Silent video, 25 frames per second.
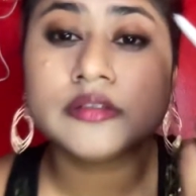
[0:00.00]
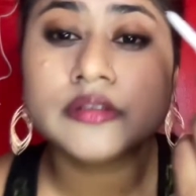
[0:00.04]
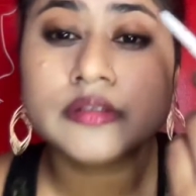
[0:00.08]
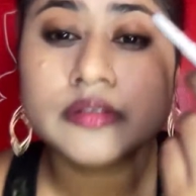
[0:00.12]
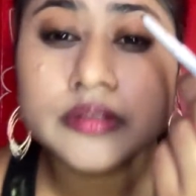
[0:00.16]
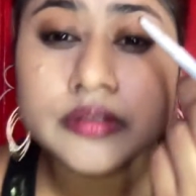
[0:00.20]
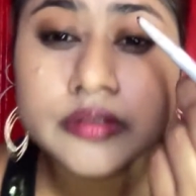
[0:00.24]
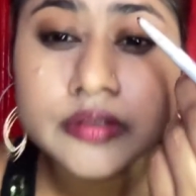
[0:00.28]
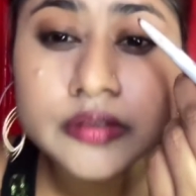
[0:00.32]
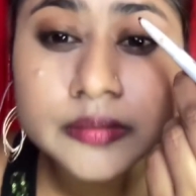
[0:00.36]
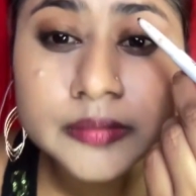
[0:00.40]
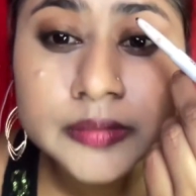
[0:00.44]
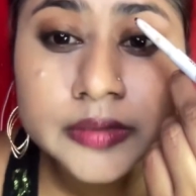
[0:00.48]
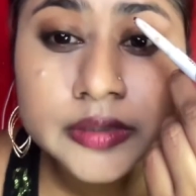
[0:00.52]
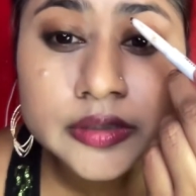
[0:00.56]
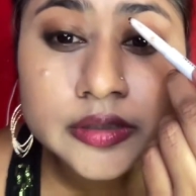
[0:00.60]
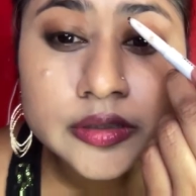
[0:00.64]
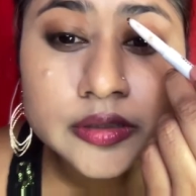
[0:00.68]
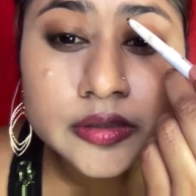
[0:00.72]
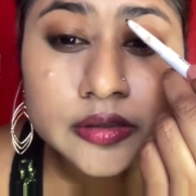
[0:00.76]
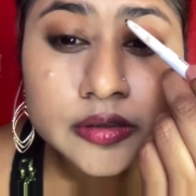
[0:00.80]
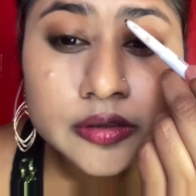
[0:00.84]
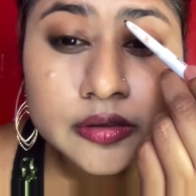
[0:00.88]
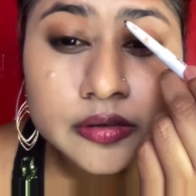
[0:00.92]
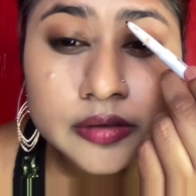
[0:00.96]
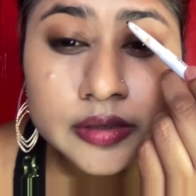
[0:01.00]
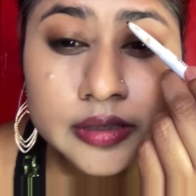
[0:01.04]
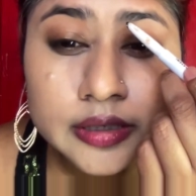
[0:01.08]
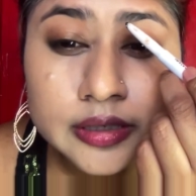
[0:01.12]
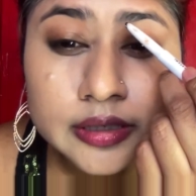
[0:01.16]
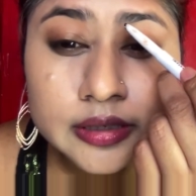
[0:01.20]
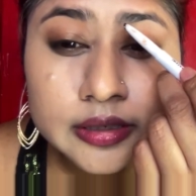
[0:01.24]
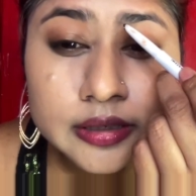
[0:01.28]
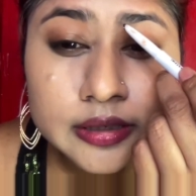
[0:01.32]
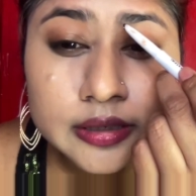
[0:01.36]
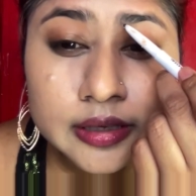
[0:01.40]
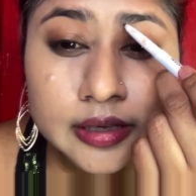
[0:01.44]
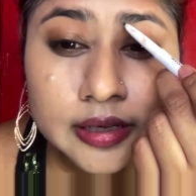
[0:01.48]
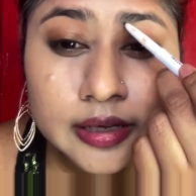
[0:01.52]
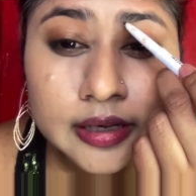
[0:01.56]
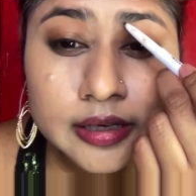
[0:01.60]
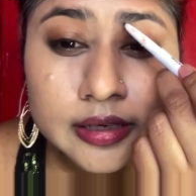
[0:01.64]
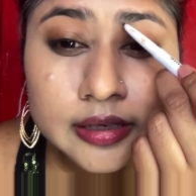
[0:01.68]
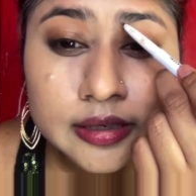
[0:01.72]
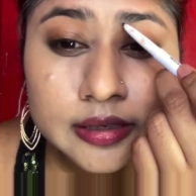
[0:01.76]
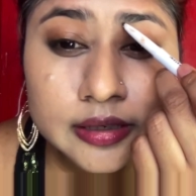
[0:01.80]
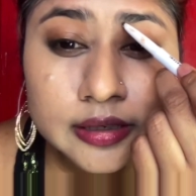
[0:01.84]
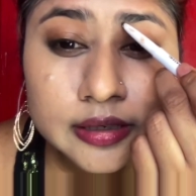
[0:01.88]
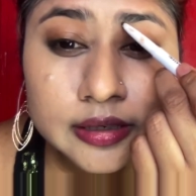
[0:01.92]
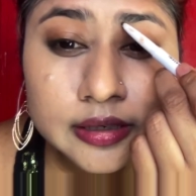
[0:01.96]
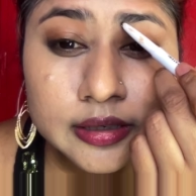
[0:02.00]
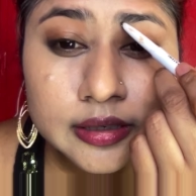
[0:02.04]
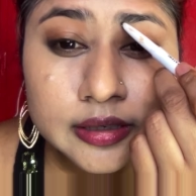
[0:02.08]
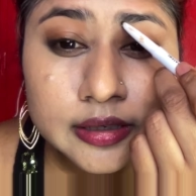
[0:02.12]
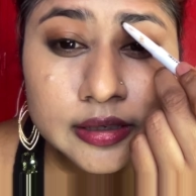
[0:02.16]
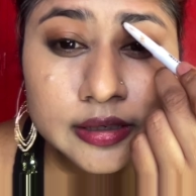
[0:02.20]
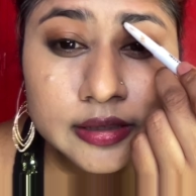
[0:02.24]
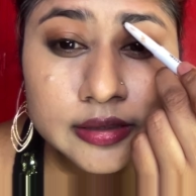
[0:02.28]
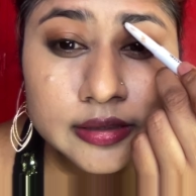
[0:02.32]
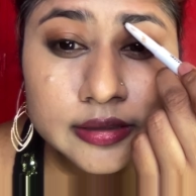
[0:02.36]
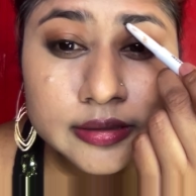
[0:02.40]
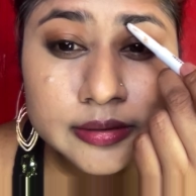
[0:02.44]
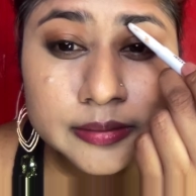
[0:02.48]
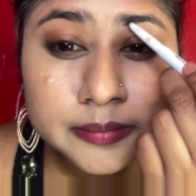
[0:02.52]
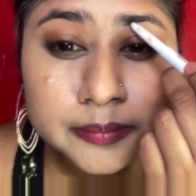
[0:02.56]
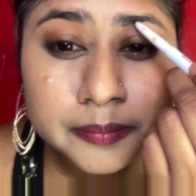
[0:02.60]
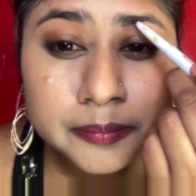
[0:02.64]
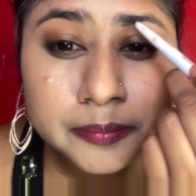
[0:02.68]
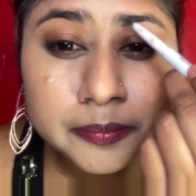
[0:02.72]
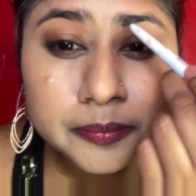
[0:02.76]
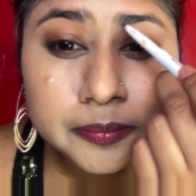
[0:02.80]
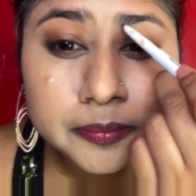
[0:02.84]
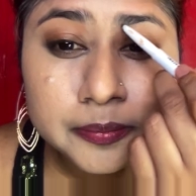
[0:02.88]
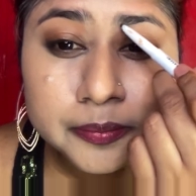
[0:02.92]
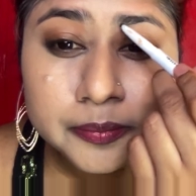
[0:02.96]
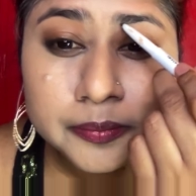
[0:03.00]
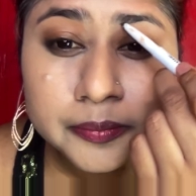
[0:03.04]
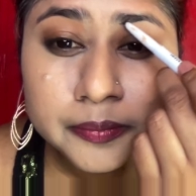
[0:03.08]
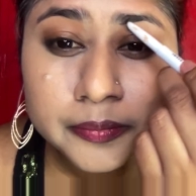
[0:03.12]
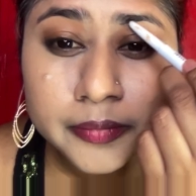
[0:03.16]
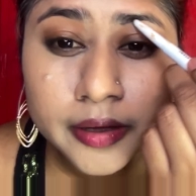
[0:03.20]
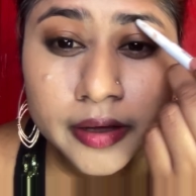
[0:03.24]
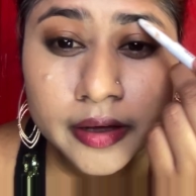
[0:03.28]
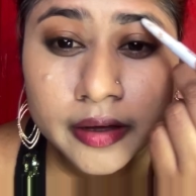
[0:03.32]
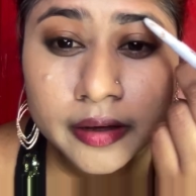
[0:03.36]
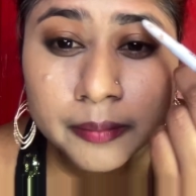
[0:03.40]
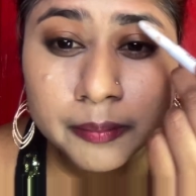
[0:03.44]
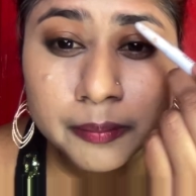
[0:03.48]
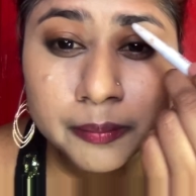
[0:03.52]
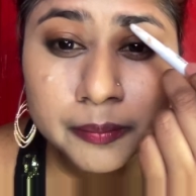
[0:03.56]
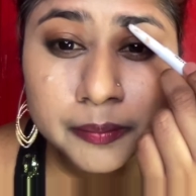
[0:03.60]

so I'm just gonna go ahead and line this up.